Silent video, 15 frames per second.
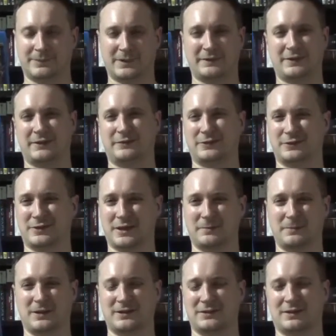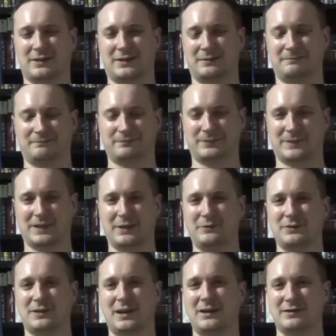the very first game because it
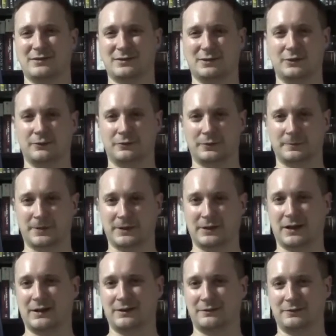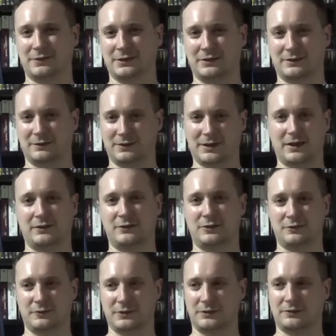was kind of slow for me. I didn't really get
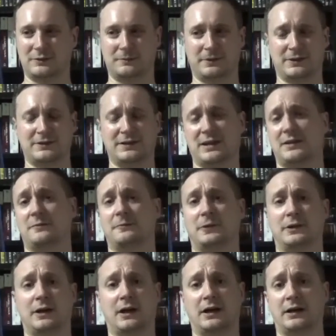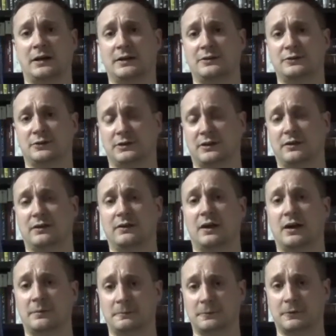too into it, but the second one I enjoyed a
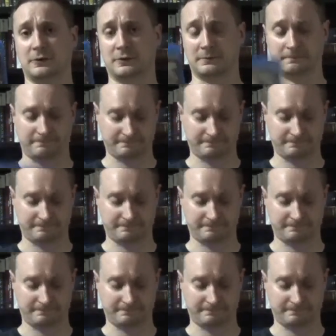lot more.